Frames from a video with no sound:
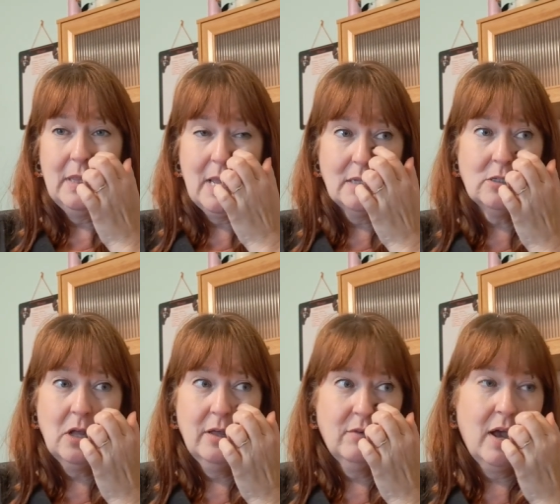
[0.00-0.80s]
That's
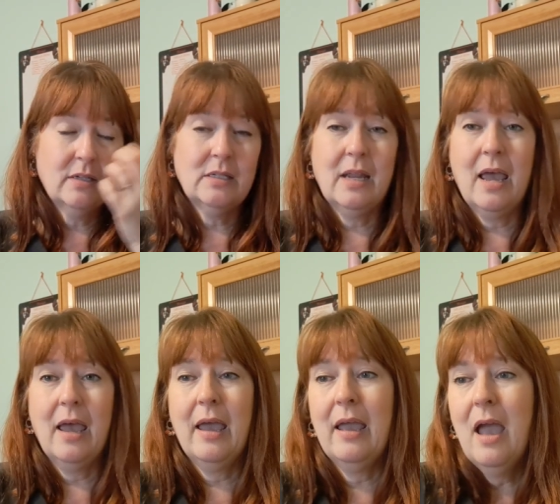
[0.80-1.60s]
all I've got
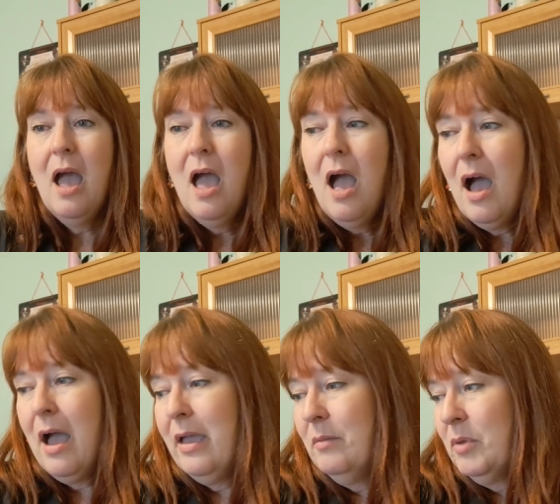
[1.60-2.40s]
today.
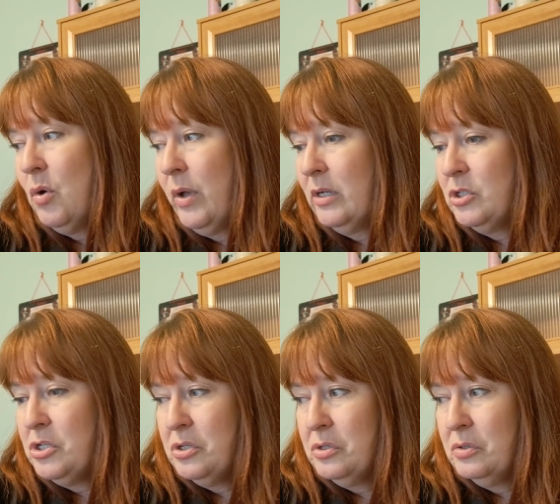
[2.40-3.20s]
I am going
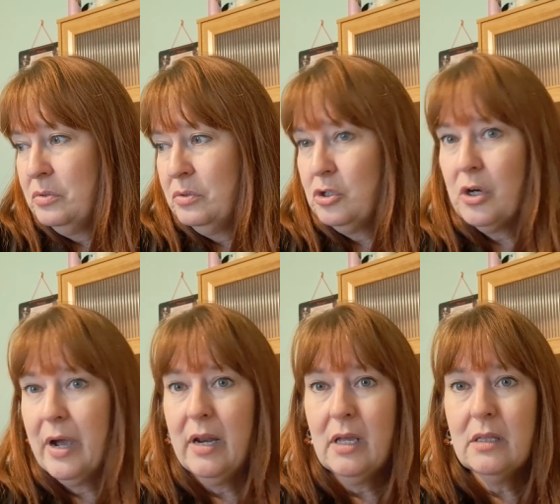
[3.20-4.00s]
to
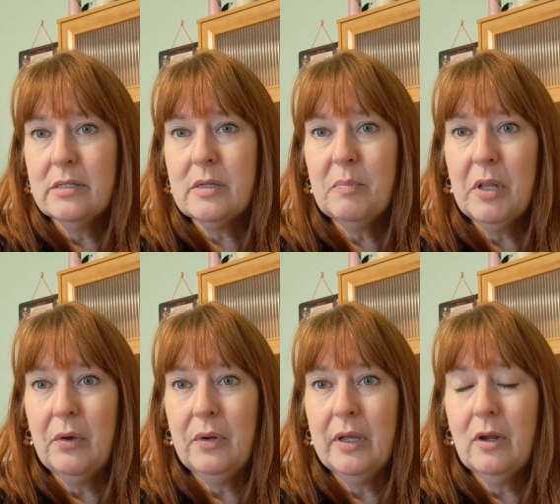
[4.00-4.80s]
try to get this
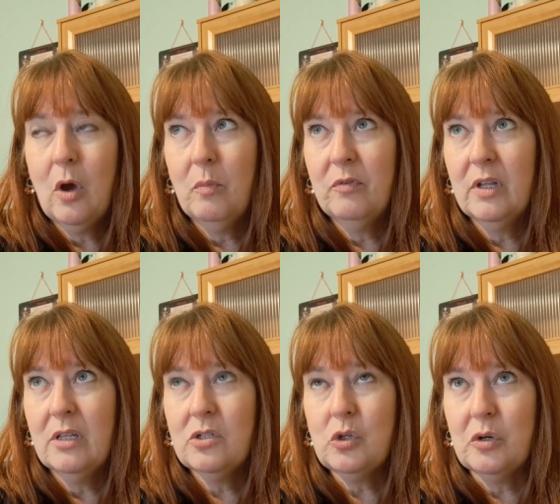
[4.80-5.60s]
uploaded. Hopefully
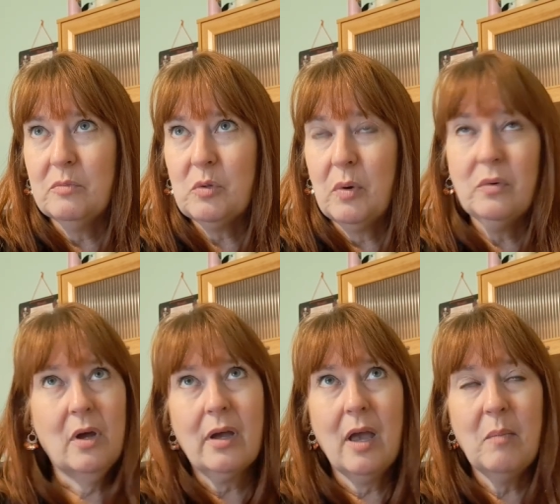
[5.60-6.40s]
the storms won't
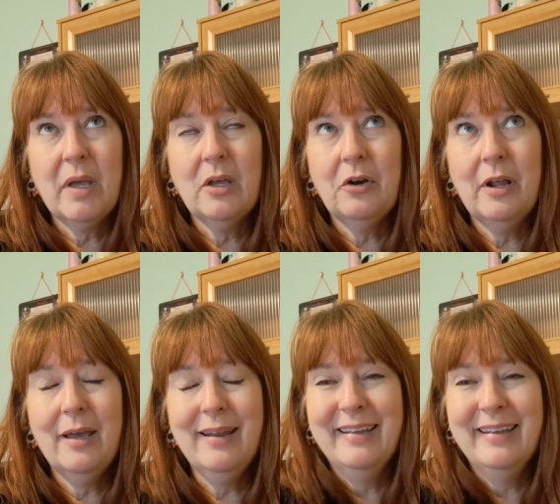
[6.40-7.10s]
knock out my internet.